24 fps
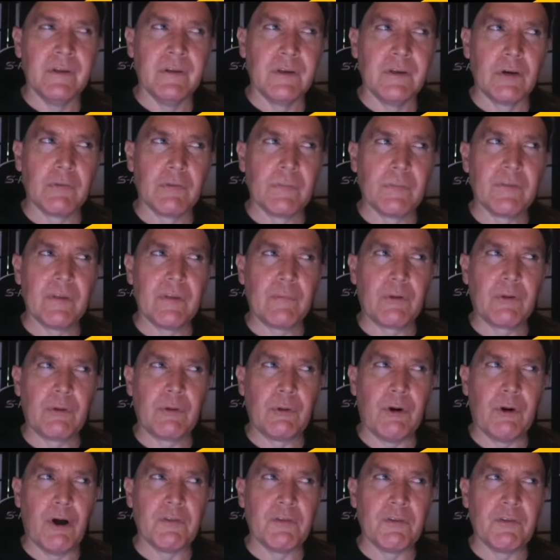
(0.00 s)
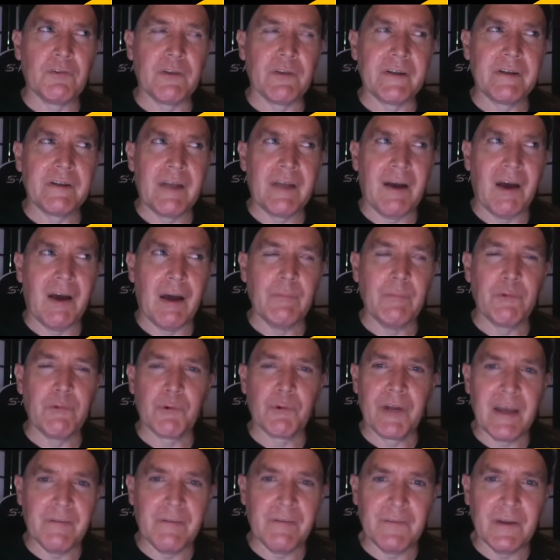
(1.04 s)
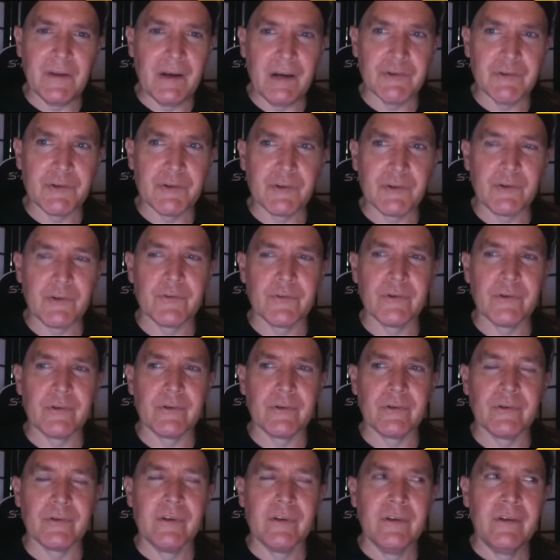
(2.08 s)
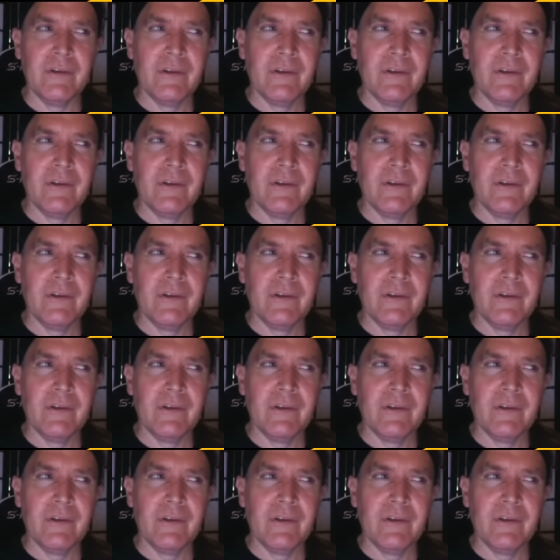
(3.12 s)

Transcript: cut from the same cloth as like non-draft dodgers or